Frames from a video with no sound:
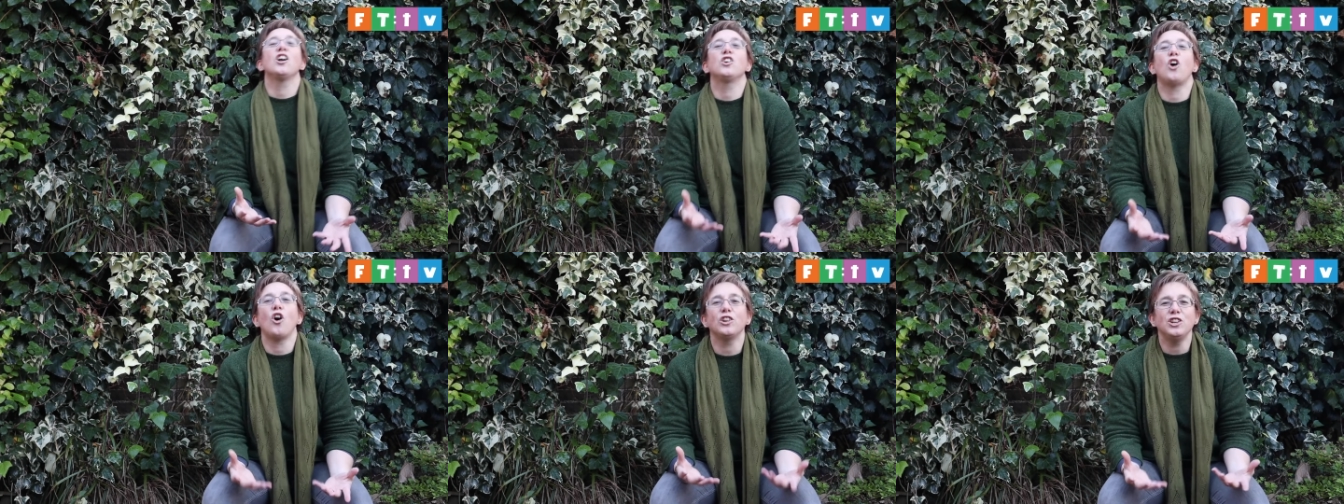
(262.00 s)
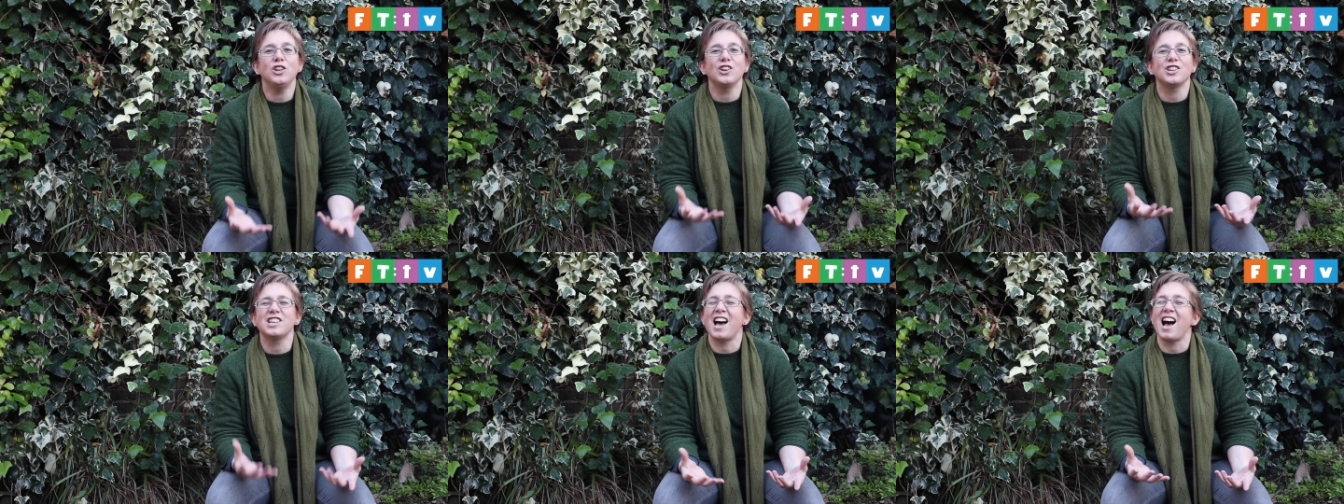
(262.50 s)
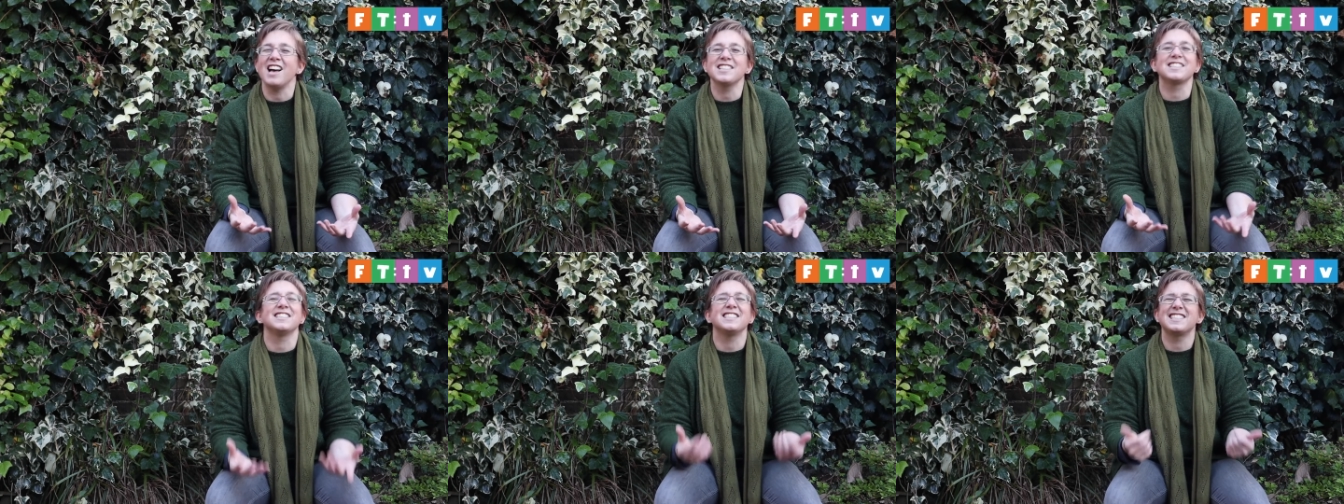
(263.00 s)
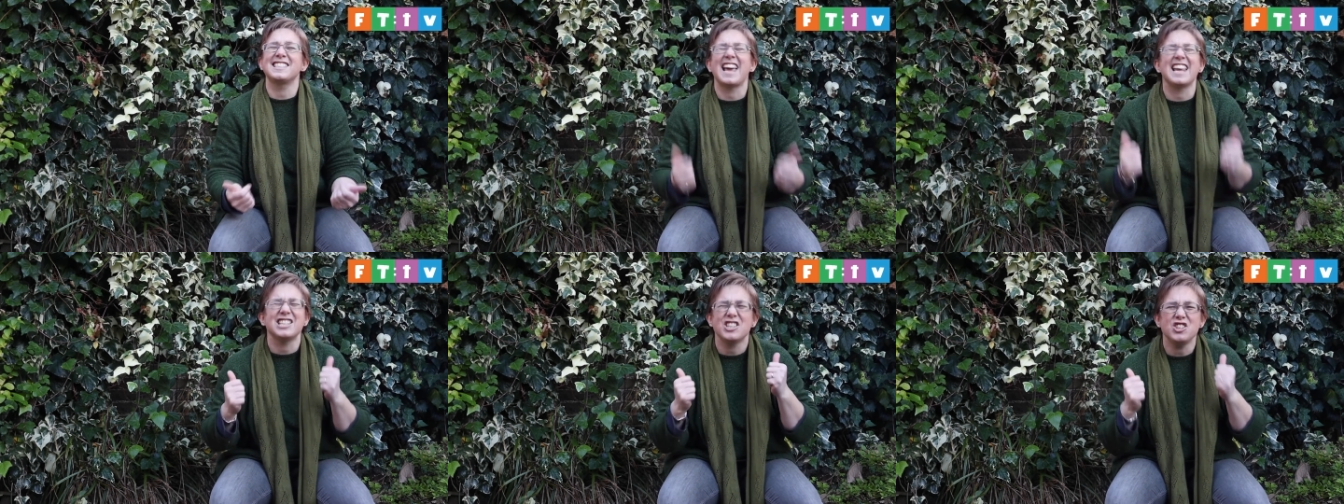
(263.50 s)
God looked at us and
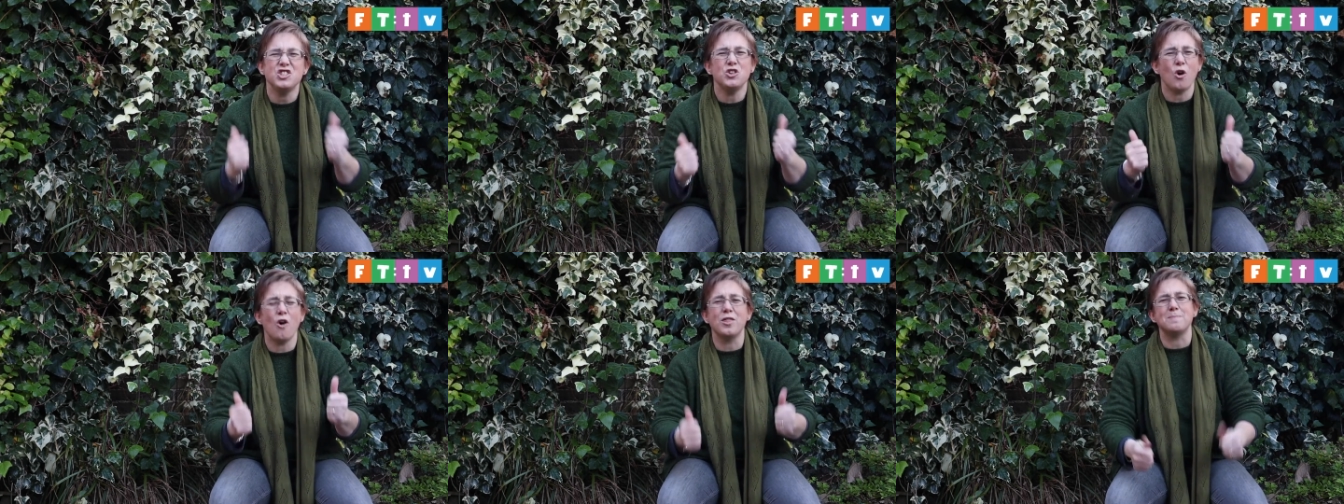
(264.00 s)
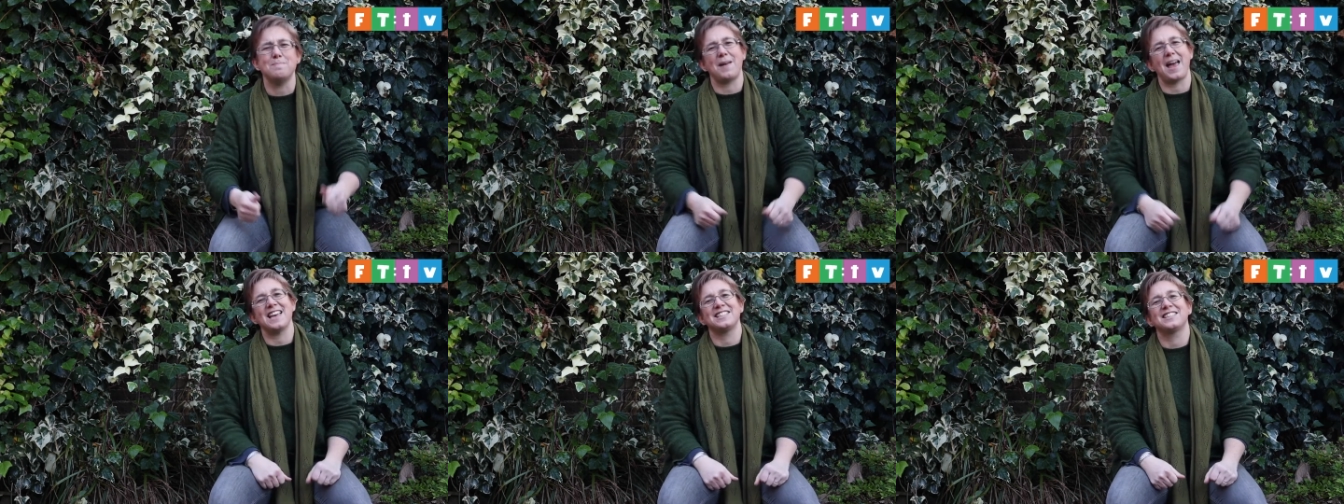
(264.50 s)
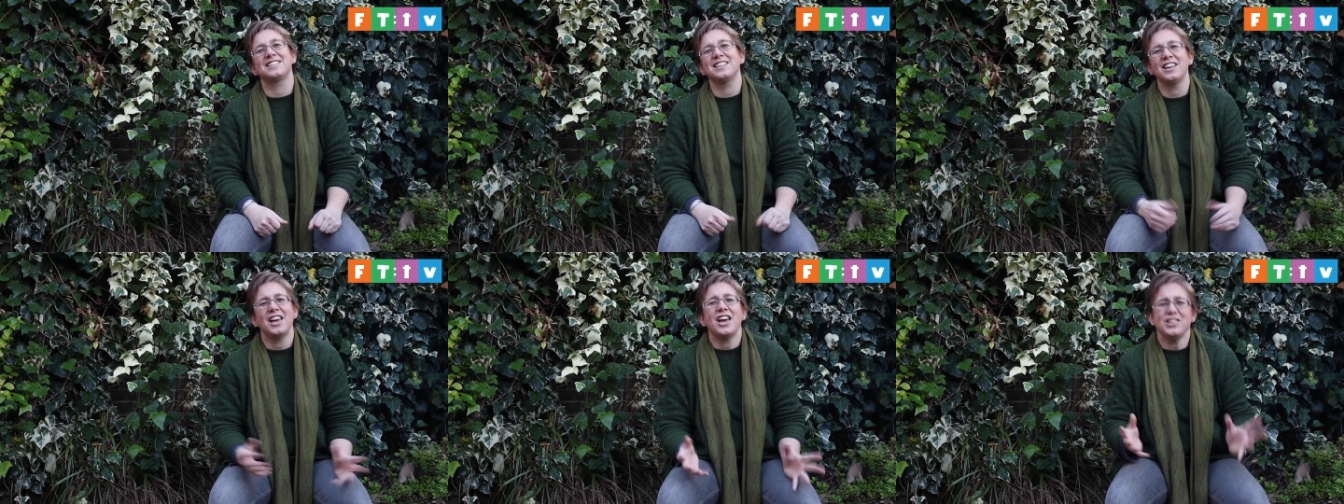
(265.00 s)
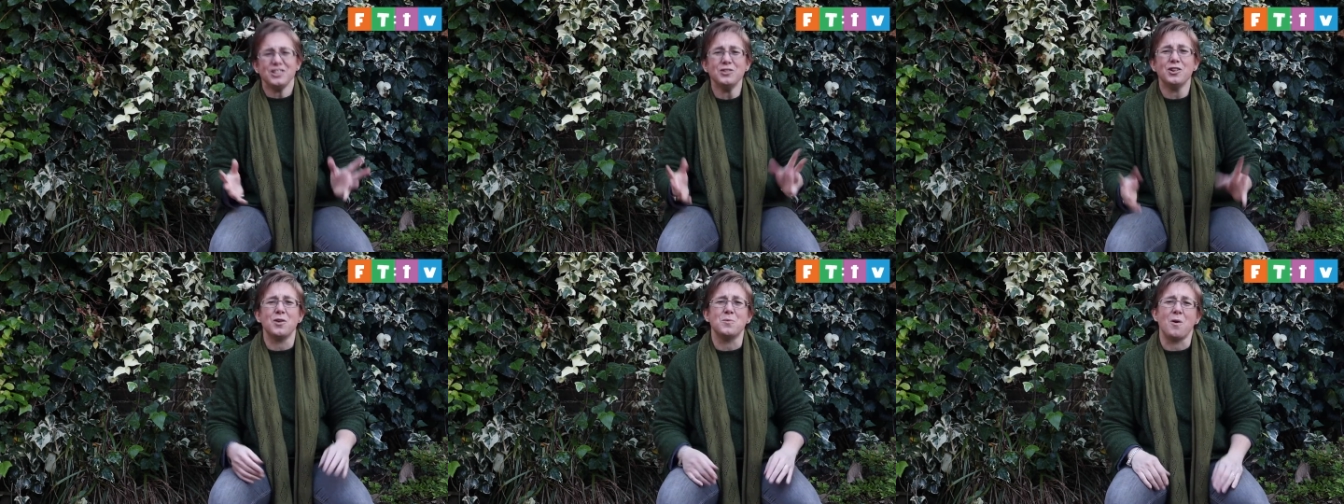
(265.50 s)
said, you're the best. Do
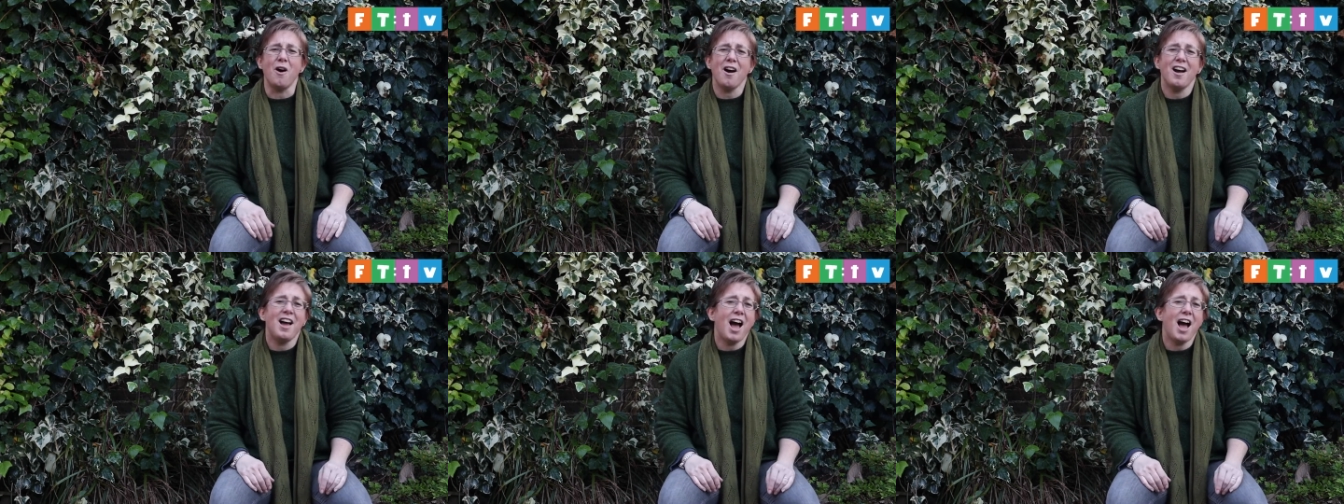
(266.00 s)
you know what?